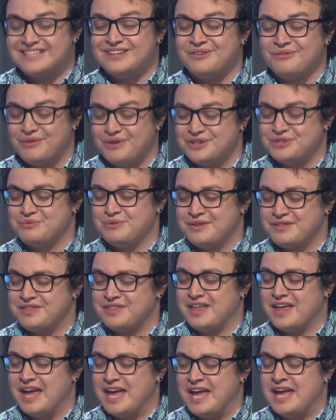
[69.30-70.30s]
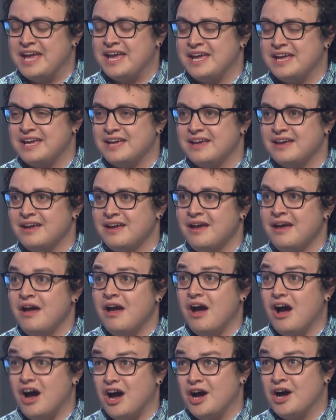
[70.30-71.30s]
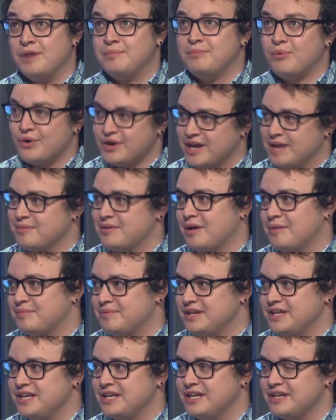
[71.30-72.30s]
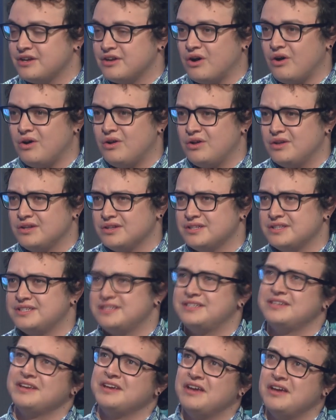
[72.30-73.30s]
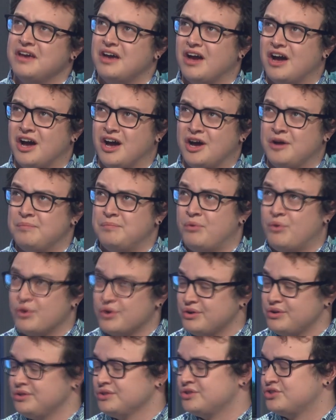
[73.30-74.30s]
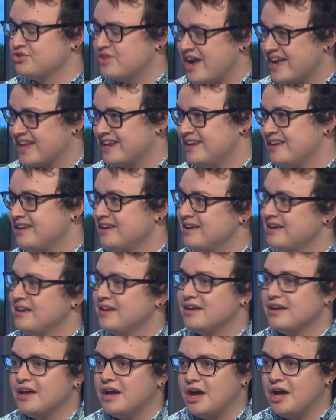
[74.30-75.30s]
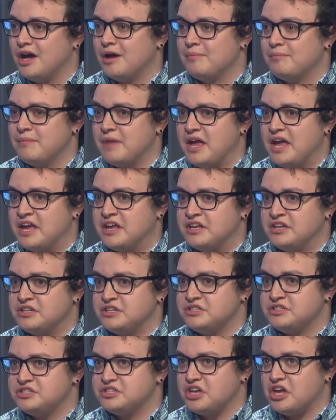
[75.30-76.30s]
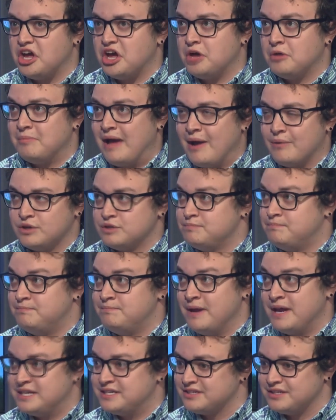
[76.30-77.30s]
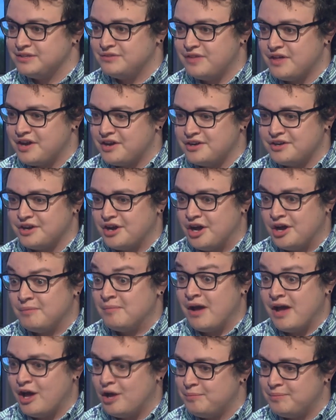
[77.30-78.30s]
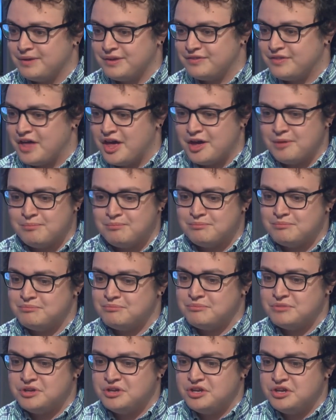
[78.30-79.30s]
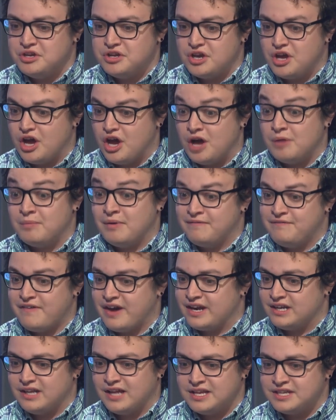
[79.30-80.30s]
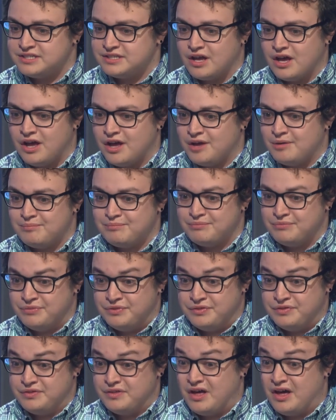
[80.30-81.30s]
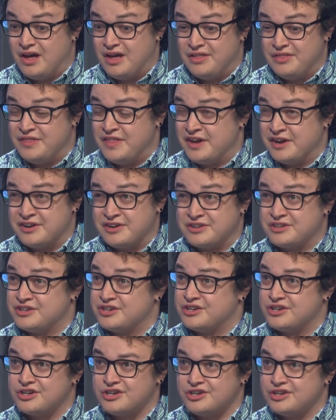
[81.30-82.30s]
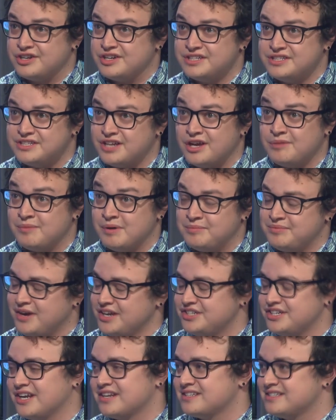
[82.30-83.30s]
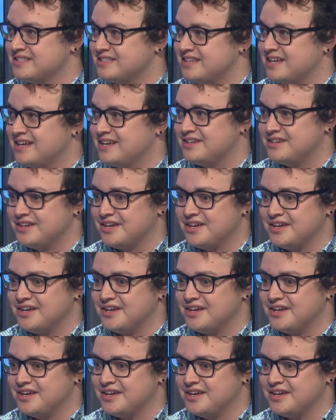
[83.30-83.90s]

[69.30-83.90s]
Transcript: was with a board game company called Portal Dragon, I was basically there helping them finalize their current project, and